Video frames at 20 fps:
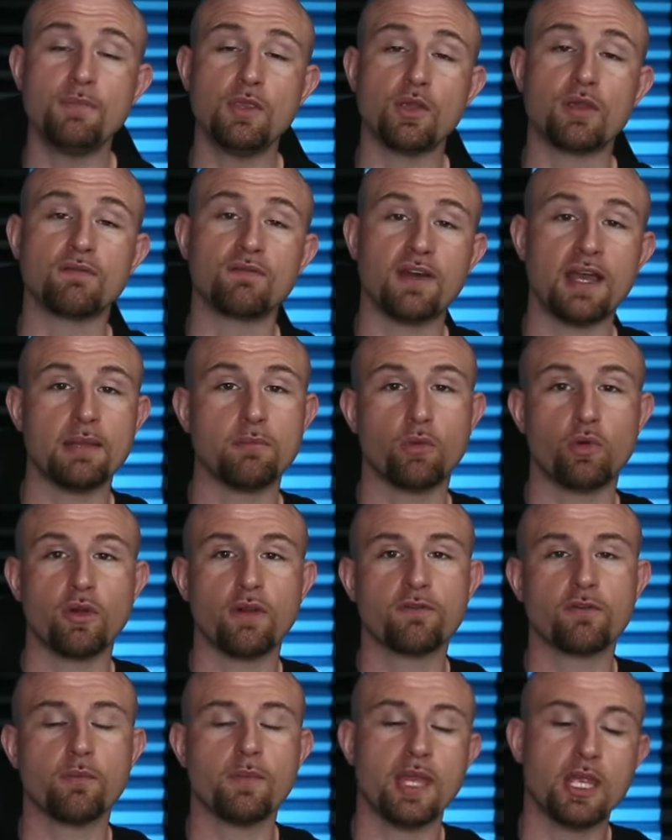You can find more
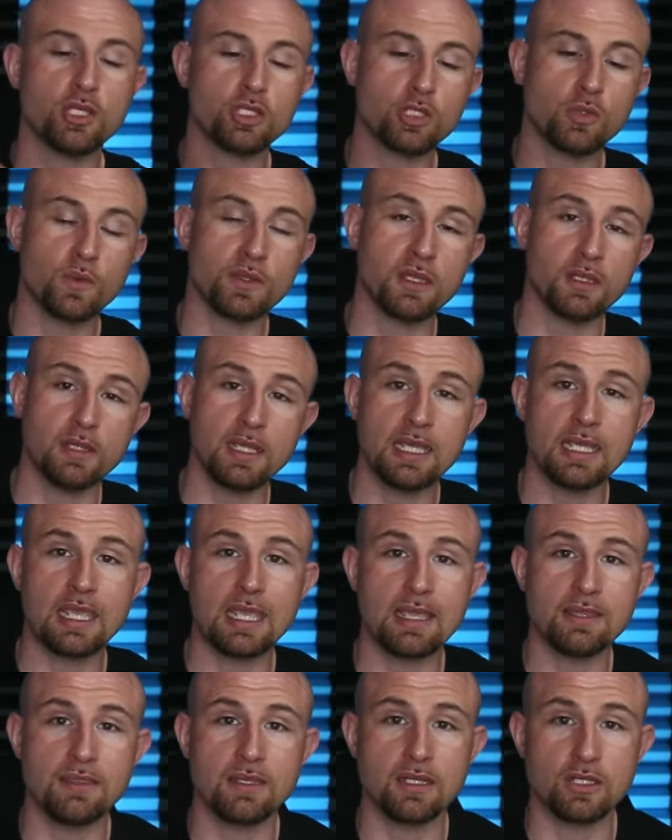information with a link
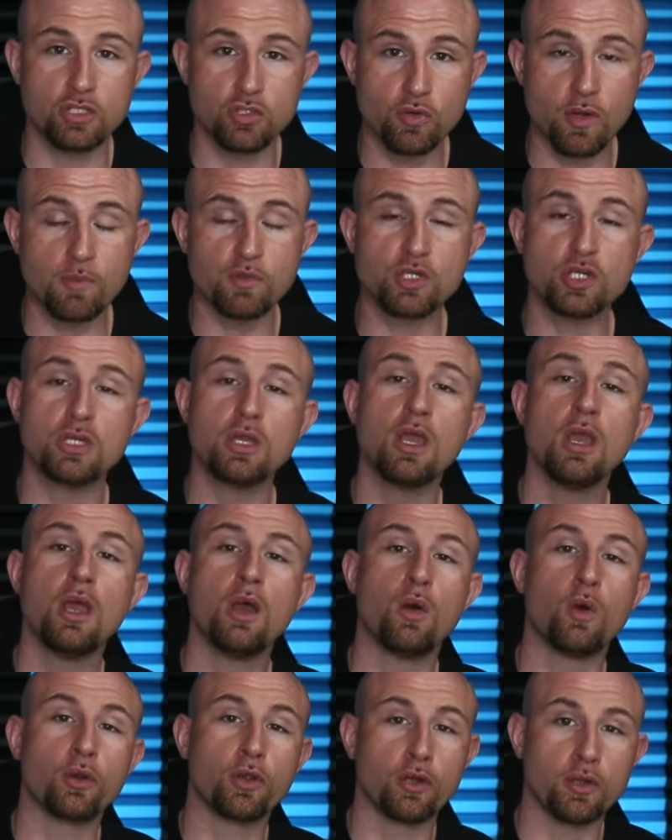in the description
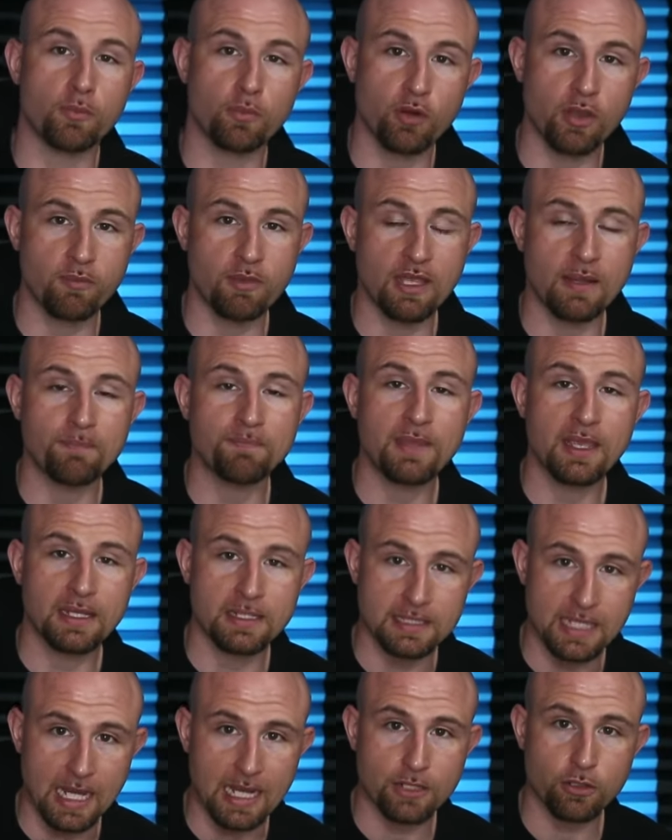or go to
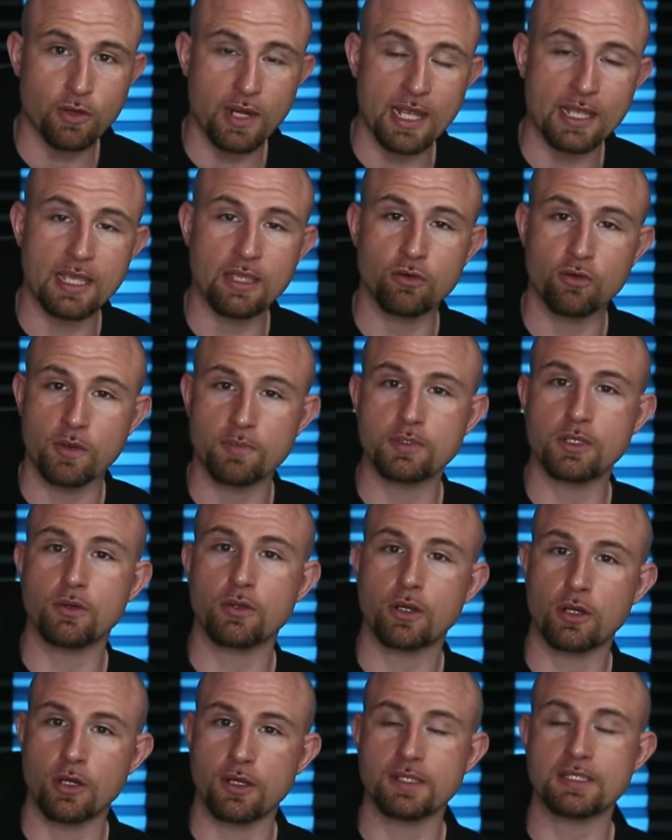
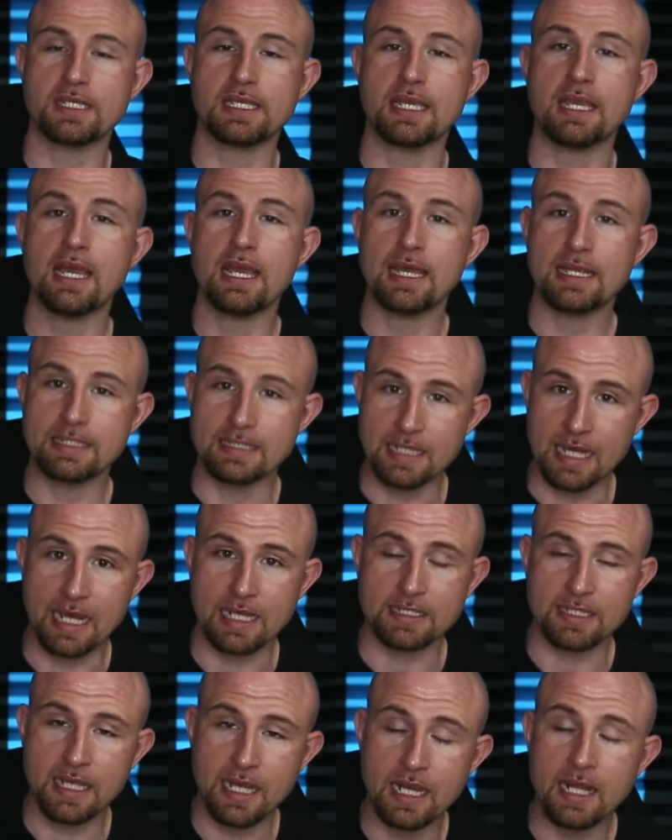premium.crackingcryptocurrency.com.
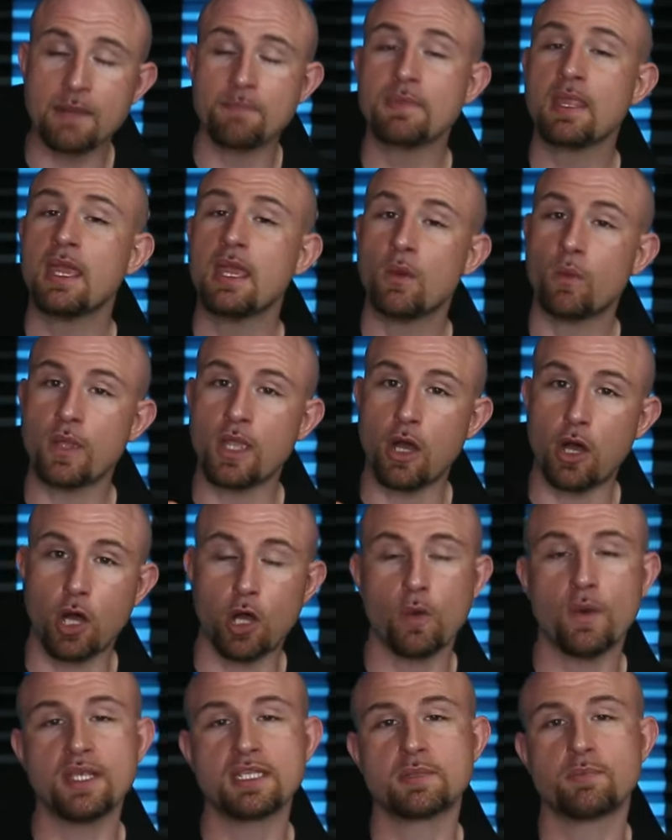We
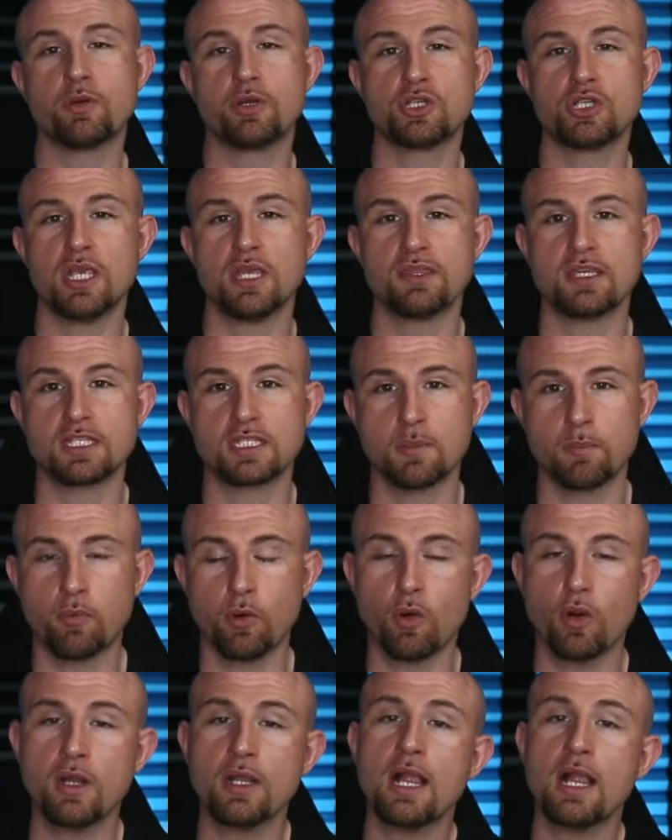always appreciate the support.